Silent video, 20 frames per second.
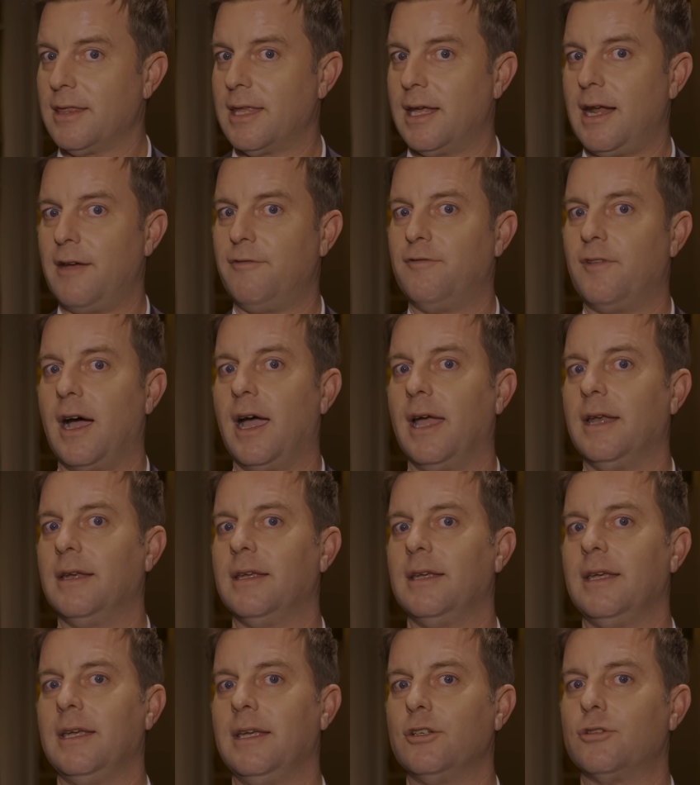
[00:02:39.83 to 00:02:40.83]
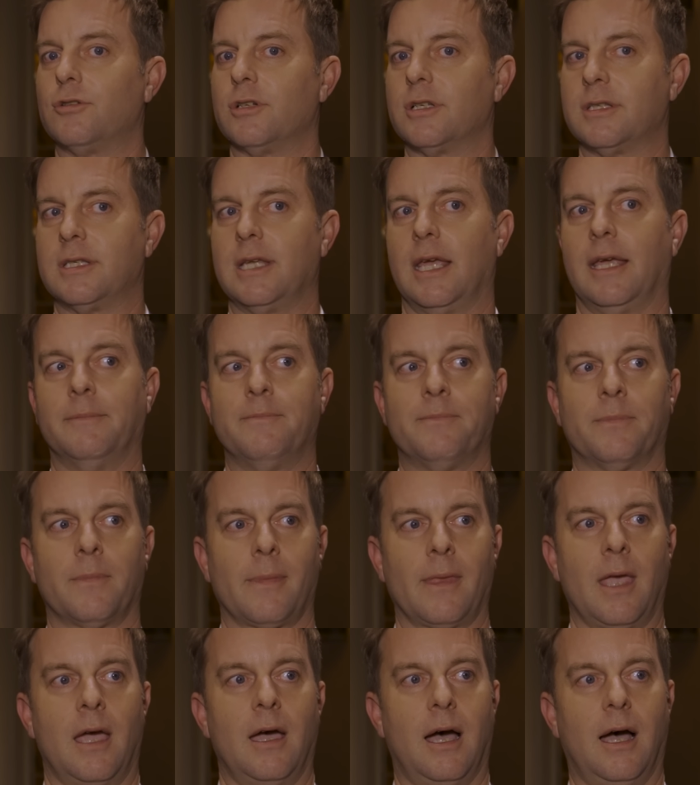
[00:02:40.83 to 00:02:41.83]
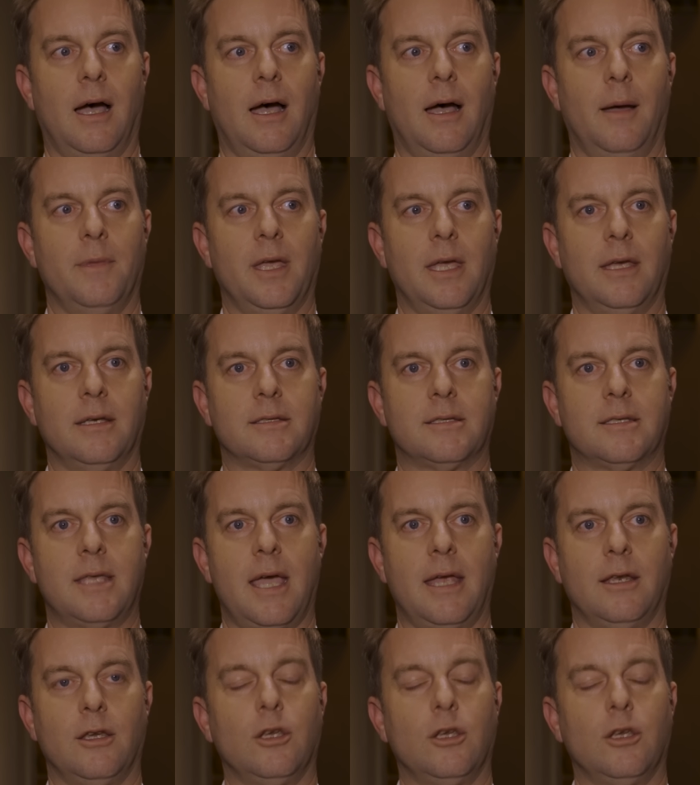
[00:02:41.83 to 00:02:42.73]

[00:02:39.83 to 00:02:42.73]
that I find interesting is that